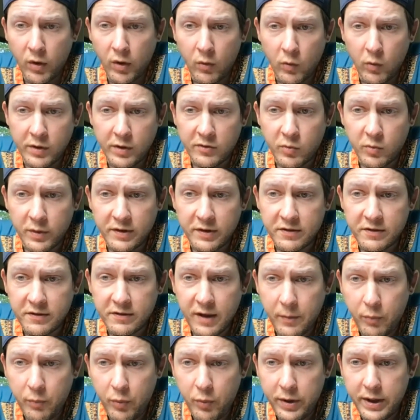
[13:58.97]
What's one
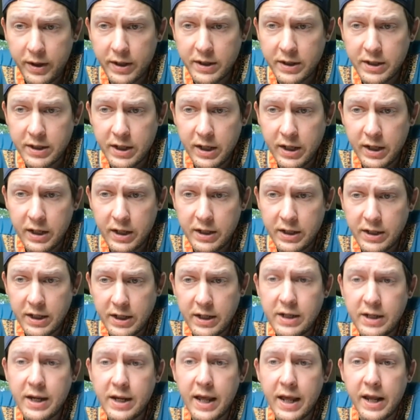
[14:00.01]
step we can take
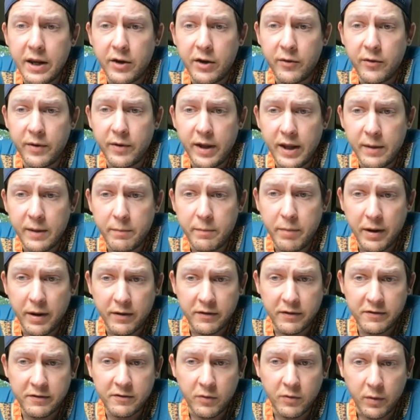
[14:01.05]
today to create a better
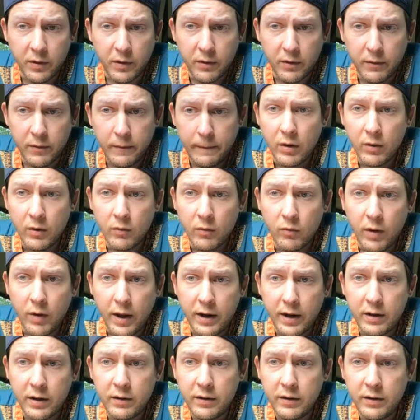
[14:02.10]
soil?
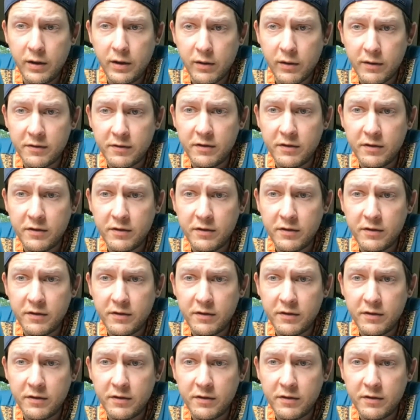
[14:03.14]
Radically, honestly,